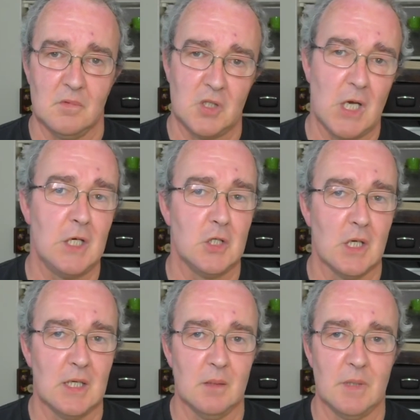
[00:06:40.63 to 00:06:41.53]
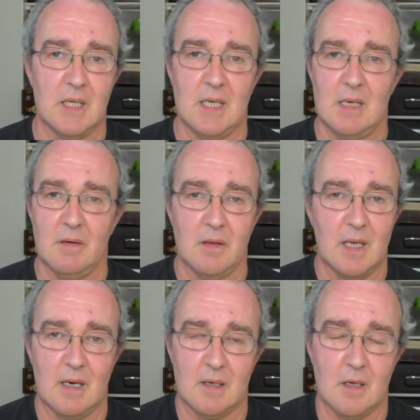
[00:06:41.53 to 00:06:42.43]
change a little bit here and
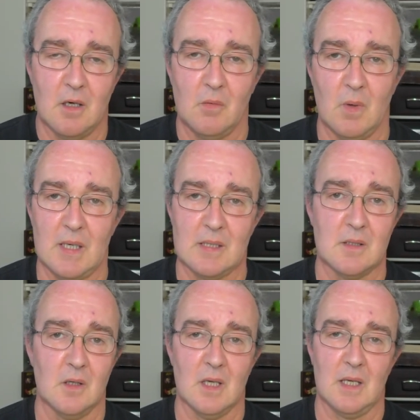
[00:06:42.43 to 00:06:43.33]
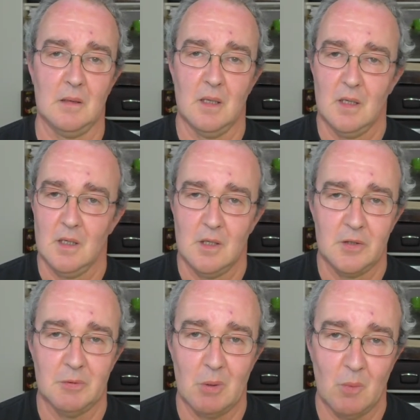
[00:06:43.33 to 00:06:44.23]
there. I don't know, where you sort of like
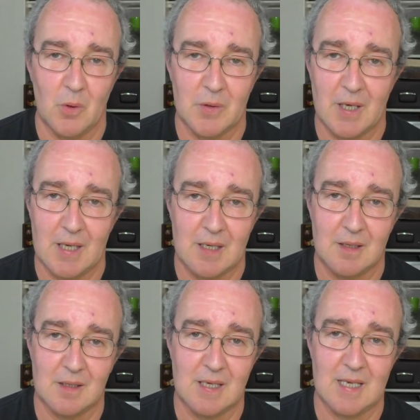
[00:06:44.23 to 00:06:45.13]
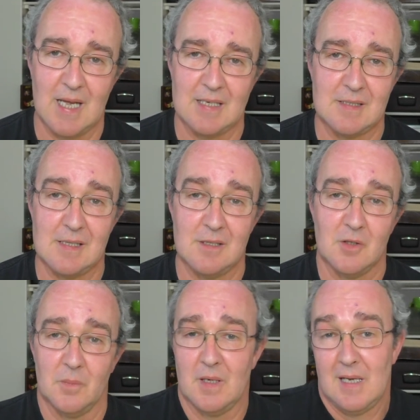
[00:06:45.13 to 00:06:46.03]
do it one day and get it edited and
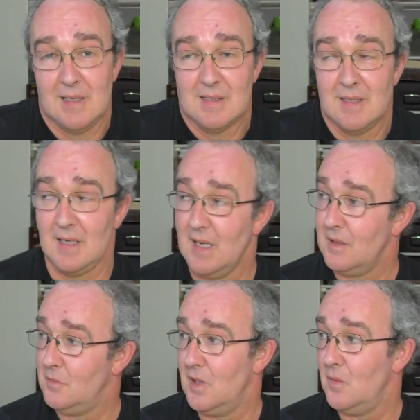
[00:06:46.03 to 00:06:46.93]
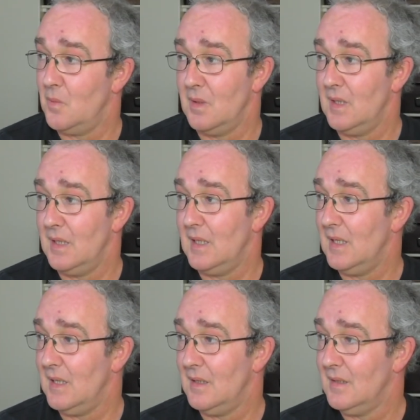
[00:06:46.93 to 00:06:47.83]
up the next day. I don't know.
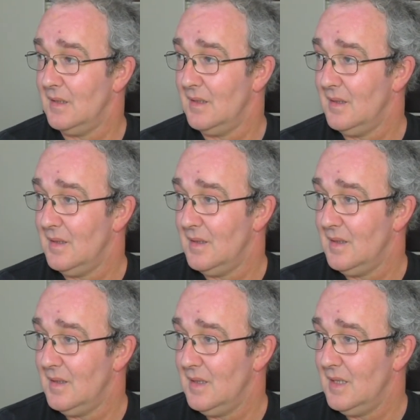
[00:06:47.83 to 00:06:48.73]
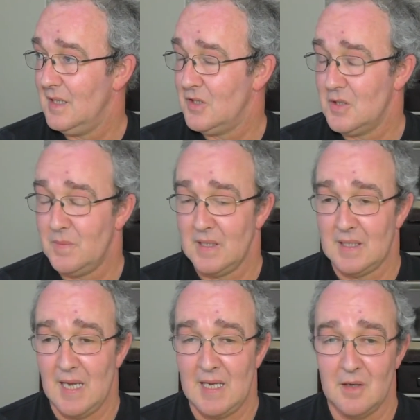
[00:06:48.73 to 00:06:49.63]
Uh, it's just been
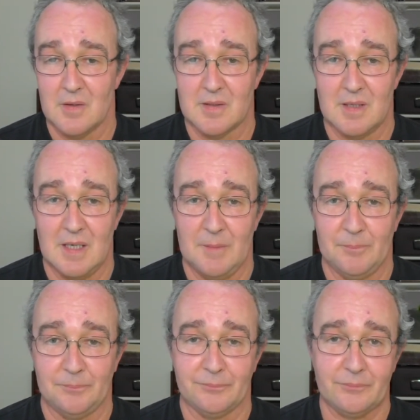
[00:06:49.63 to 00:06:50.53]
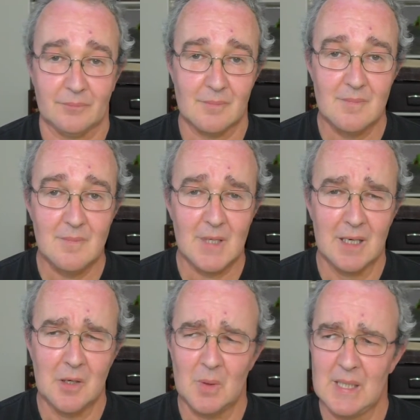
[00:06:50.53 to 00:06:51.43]
chaos. Um, I
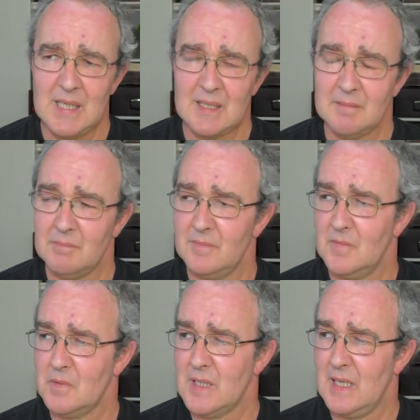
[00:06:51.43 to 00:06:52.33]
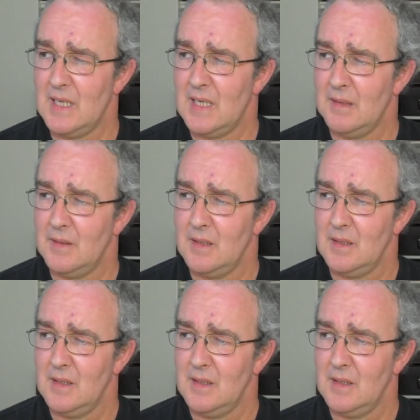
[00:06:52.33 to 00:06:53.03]
know, uh, what was it, uh,